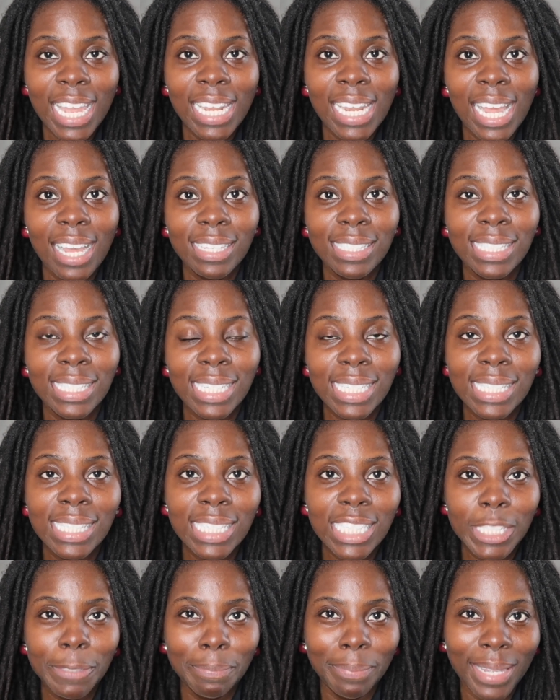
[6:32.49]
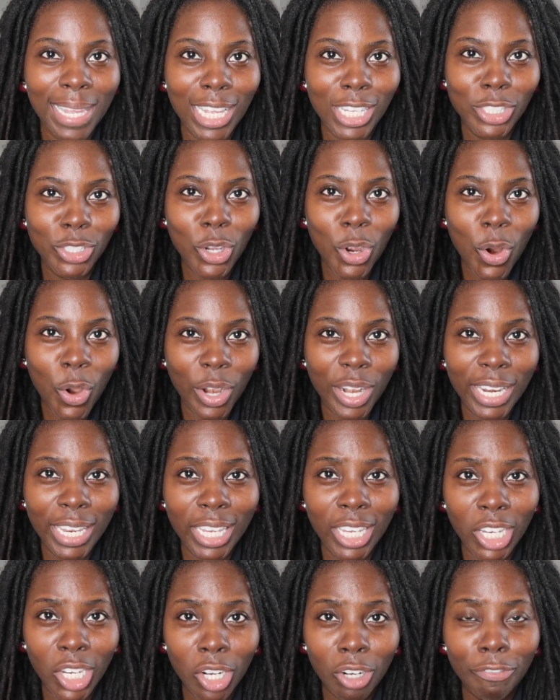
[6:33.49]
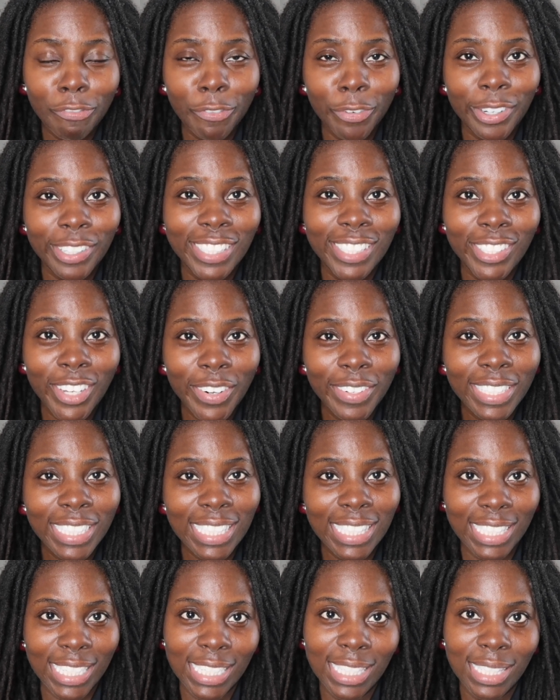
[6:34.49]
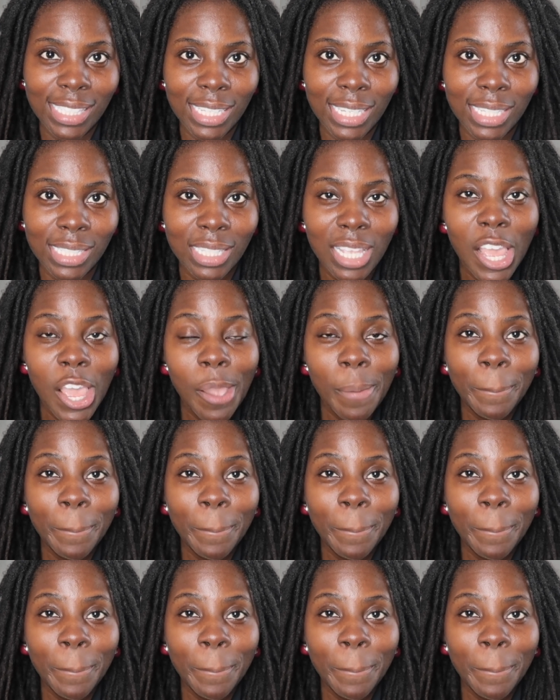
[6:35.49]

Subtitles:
Now, since these plans are geared for certain diseases,